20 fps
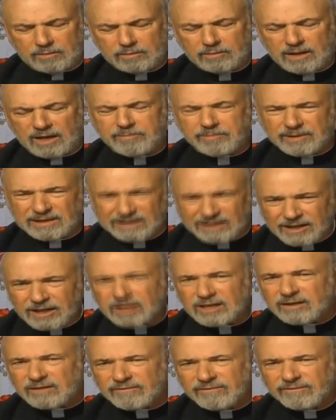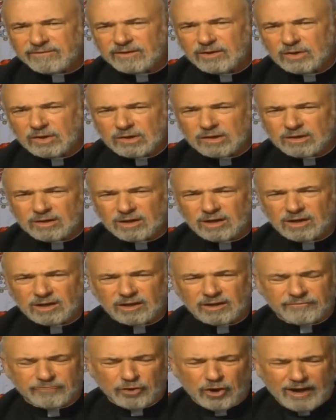they believe,
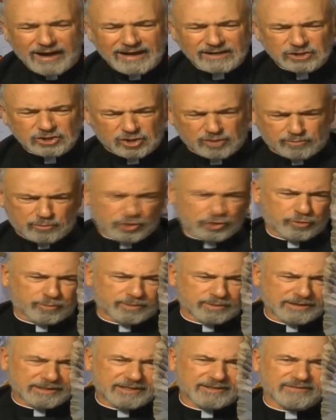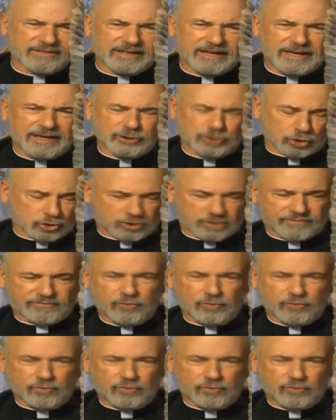if you ask them, do you believe in angels?